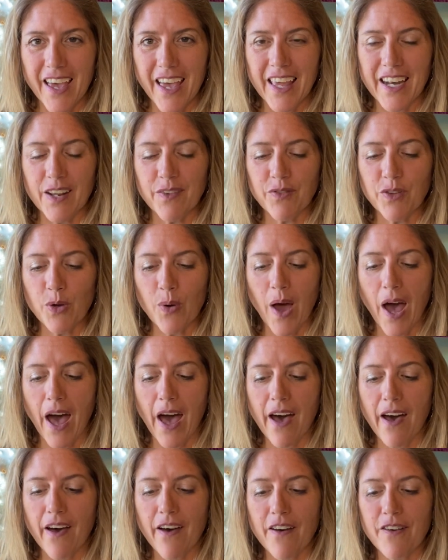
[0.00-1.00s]
And if you
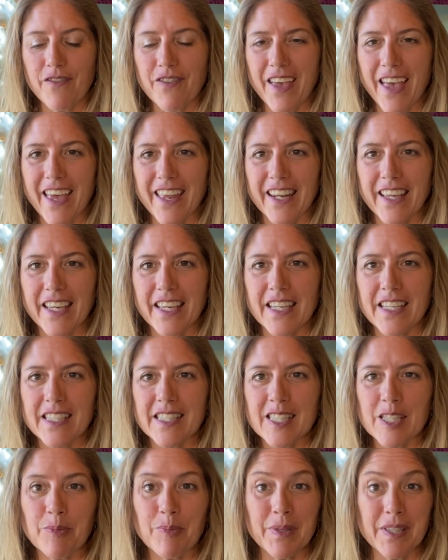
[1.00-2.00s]
have any
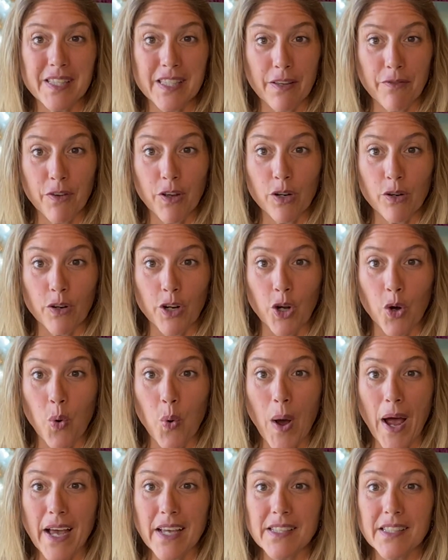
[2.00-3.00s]
specific
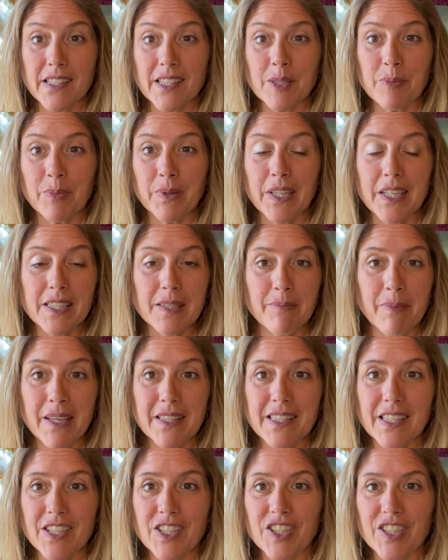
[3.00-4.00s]
requests, please
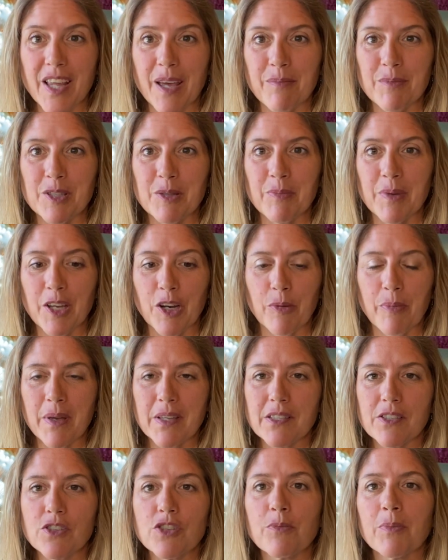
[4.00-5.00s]
message them to me or
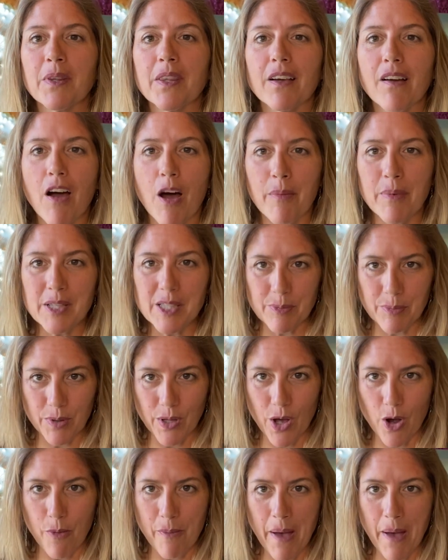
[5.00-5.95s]
message them in the comments below.